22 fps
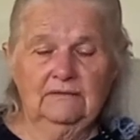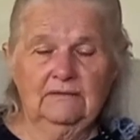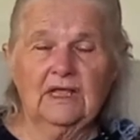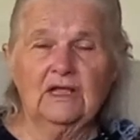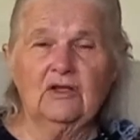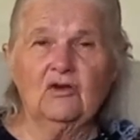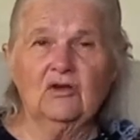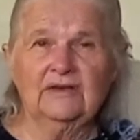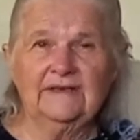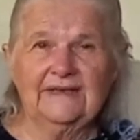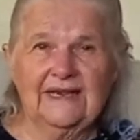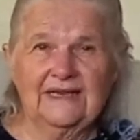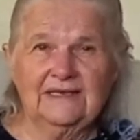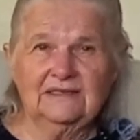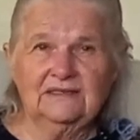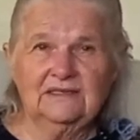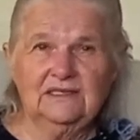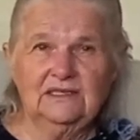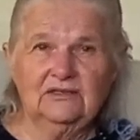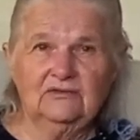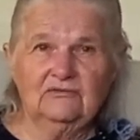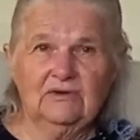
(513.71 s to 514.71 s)
They
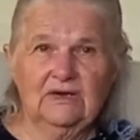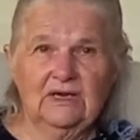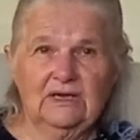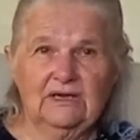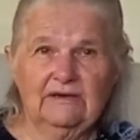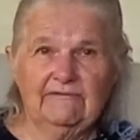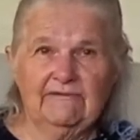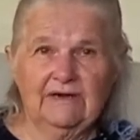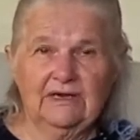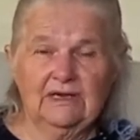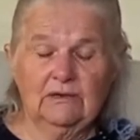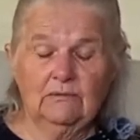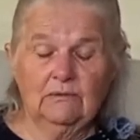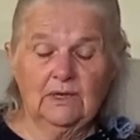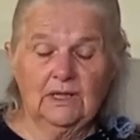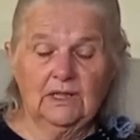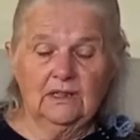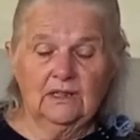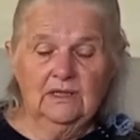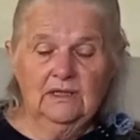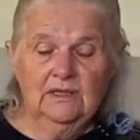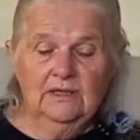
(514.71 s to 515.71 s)
conduct heat really, really
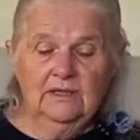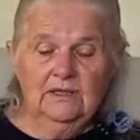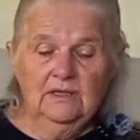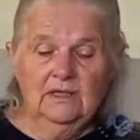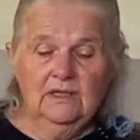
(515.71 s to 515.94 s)
well.